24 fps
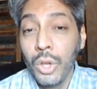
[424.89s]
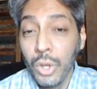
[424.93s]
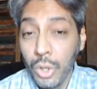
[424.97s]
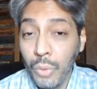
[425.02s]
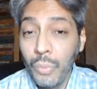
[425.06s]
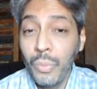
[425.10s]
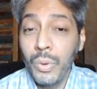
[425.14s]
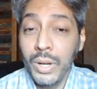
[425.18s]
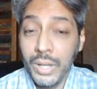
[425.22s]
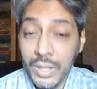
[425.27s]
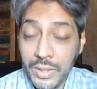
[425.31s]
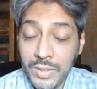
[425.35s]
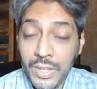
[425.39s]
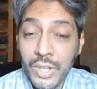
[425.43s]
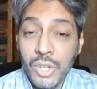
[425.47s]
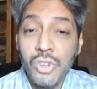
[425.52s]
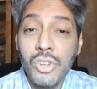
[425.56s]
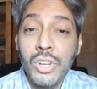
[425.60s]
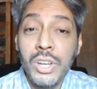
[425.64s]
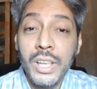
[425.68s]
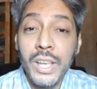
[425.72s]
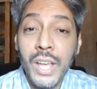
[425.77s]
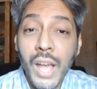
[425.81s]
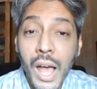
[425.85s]
You would
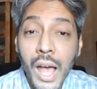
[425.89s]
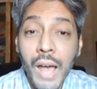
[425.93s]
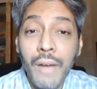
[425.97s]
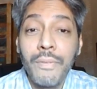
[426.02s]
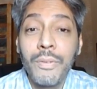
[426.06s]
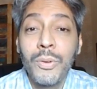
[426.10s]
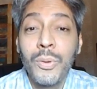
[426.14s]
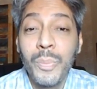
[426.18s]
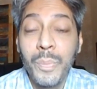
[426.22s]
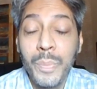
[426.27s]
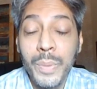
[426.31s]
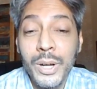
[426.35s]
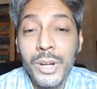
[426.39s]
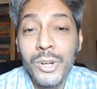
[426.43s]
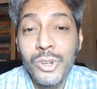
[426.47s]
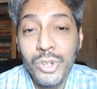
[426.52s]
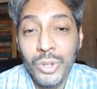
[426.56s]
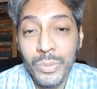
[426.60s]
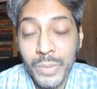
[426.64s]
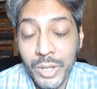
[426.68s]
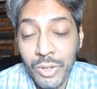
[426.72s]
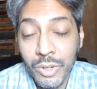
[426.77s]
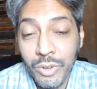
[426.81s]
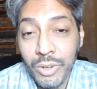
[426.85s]
essentially have to build
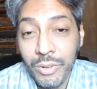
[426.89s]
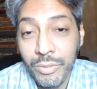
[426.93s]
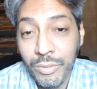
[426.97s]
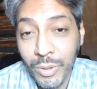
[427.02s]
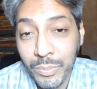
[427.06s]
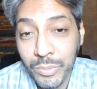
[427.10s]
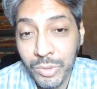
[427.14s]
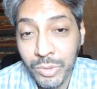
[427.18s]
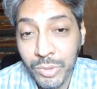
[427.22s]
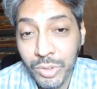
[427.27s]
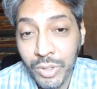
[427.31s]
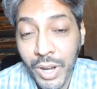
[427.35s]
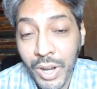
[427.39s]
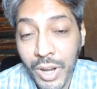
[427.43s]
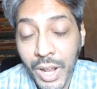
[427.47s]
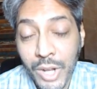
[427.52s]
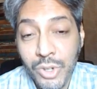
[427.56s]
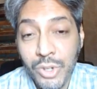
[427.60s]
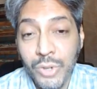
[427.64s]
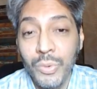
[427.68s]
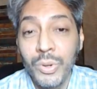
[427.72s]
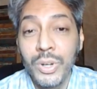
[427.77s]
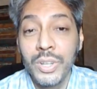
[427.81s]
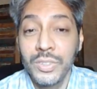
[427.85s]
geometry from
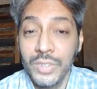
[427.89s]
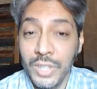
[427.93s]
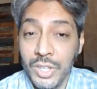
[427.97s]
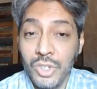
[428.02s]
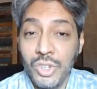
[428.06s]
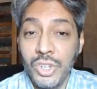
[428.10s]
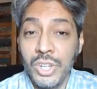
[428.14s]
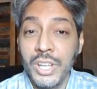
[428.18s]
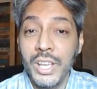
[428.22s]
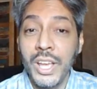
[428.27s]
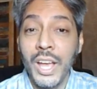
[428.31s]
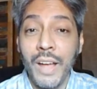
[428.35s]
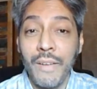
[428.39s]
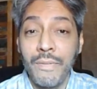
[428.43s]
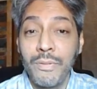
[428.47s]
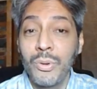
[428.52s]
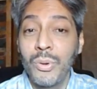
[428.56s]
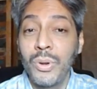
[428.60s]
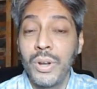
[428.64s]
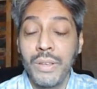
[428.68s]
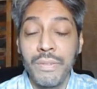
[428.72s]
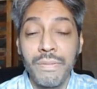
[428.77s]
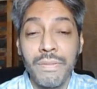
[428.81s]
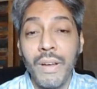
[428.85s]
scratch. You would essentially have
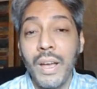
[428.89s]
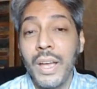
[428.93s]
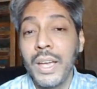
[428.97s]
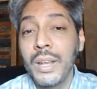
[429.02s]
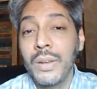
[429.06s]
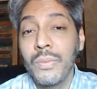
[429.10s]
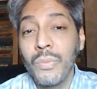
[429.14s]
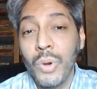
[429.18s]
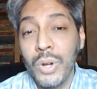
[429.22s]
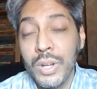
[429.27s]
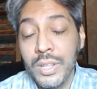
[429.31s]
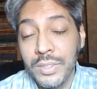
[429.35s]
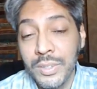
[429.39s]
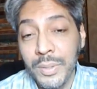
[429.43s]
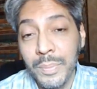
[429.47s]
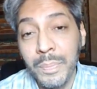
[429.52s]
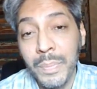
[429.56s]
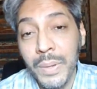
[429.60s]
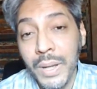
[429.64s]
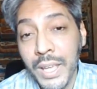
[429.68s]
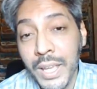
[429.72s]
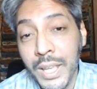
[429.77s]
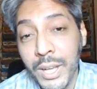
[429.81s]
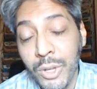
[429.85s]
to define what is a
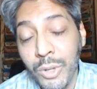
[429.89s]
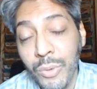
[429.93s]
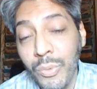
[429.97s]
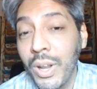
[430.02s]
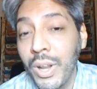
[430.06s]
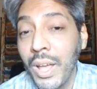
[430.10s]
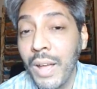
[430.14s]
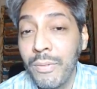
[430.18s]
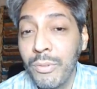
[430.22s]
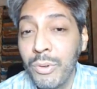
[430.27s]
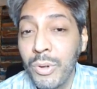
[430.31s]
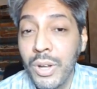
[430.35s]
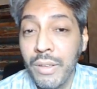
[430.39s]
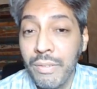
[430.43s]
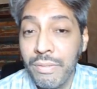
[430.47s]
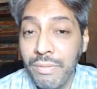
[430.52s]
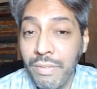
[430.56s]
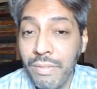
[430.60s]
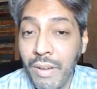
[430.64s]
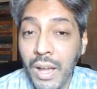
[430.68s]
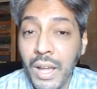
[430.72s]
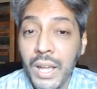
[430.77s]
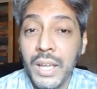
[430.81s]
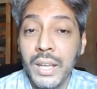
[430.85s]
plane. You would have to
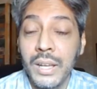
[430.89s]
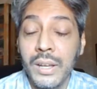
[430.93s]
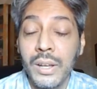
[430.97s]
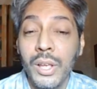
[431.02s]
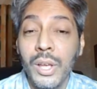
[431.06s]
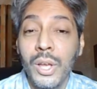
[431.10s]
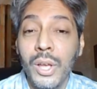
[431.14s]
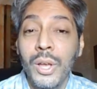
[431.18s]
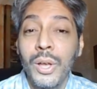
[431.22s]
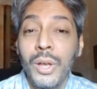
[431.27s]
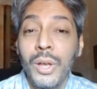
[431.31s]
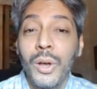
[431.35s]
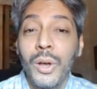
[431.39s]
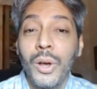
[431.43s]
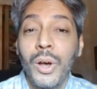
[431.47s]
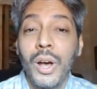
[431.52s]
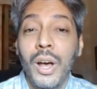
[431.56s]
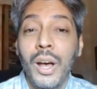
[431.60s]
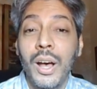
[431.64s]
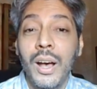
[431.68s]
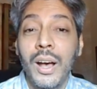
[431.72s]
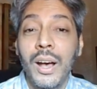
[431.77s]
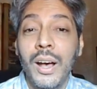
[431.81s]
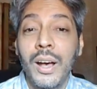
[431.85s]
define
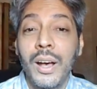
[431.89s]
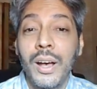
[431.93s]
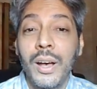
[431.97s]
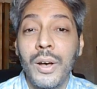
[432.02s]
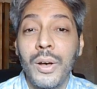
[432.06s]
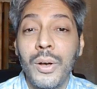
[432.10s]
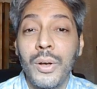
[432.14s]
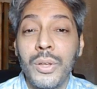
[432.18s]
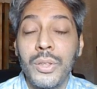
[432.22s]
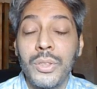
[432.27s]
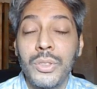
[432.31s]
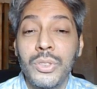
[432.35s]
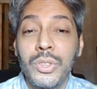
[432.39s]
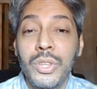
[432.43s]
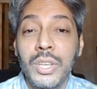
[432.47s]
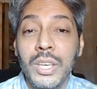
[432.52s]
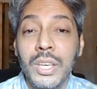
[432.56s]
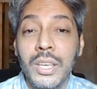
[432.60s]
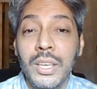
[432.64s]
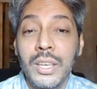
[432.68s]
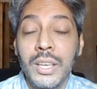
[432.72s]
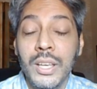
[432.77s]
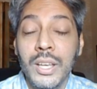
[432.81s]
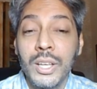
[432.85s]

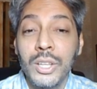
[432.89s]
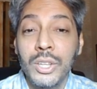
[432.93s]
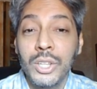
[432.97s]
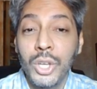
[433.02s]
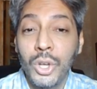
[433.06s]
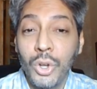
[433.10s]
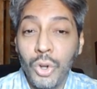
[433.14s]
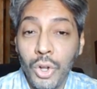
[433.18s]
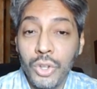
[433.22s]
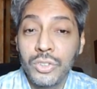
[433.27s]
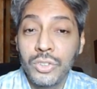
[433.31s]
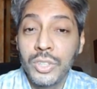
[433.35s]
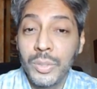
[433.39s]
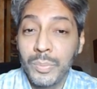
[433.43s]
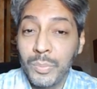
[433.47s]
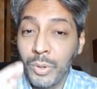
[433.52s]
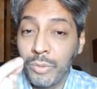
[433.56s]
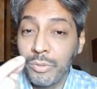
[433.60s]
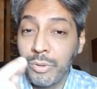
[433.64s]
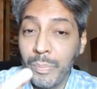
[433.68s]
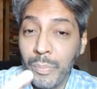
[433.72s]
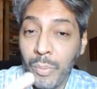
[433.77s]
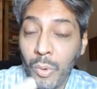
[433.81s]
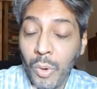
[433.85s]
the concept
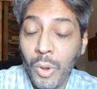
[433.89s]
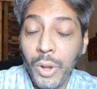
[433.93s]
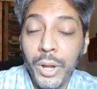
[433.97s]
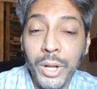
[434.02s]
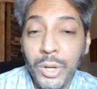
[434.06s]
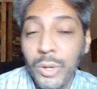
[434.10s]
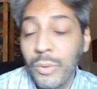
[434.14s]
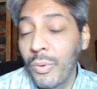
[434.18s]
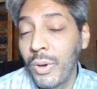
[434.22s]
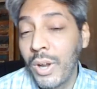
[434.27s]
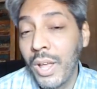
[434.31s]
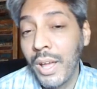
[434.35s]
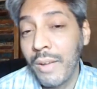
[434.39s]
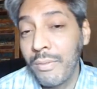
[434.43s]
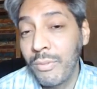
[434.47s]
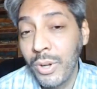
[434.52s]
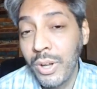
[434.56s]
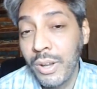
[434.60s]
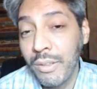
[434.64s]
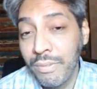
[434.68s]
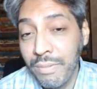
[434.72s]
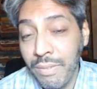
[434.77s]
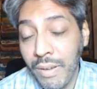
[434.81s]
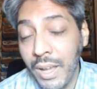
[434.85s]
of a point. You would have to
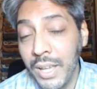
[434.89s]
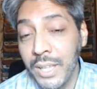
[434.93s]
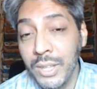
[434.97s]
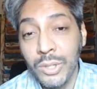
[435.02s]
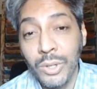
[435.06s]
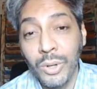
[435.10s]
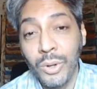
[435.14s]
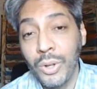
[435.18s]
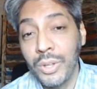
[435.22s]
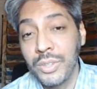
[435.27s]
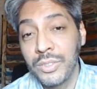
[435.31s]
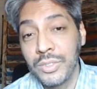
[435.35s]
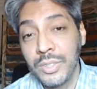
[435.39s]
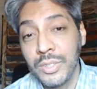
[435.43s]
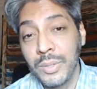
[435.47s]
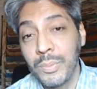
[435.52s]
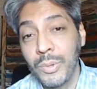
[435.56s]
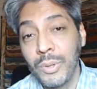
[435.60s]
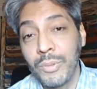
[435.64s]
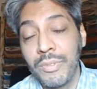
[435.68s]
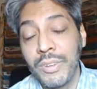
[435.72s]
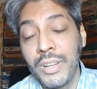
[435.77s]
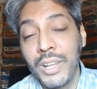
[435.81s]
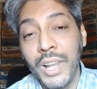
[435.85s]
define the
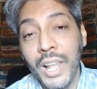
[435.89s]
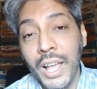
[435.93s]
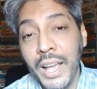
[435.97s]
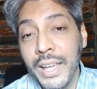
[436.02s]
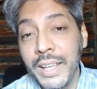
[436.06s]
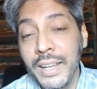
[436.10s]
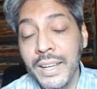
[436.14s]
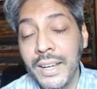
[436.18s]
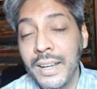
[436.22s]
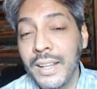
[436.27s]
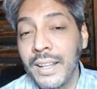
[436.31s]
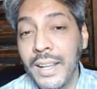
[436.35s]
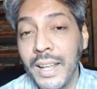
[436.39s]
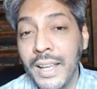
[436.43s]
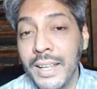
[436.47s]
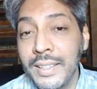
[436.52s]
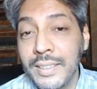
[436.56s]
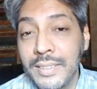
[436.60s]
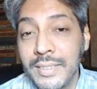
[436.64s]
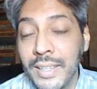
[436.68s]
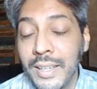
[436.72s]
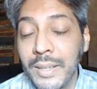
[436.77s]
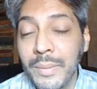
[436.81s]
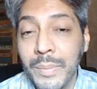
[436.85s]
concept of a line and a
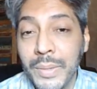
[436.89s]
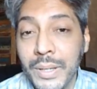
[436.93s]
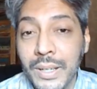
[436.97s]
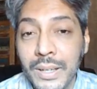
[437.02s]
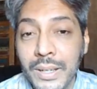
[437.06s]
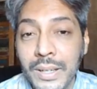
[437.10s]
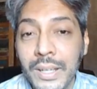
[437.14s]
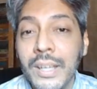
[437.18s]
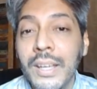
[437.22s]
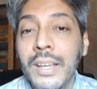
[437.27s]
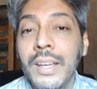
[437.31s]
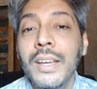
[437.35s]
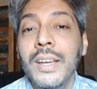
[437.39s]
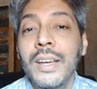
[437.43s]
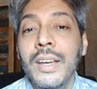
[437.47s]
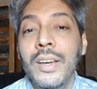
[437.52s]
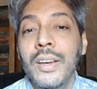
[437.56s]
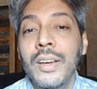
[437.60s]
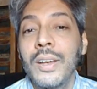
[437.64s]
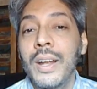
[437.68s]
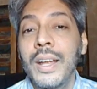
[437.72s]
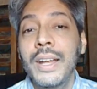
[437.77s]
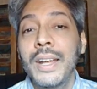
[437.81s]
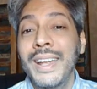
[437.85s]
line segment,
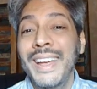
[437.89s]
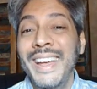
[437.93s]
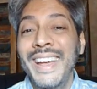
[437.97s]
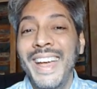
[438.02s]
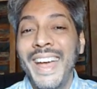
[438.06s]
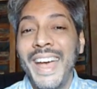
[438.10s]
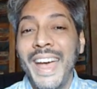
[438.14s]
right?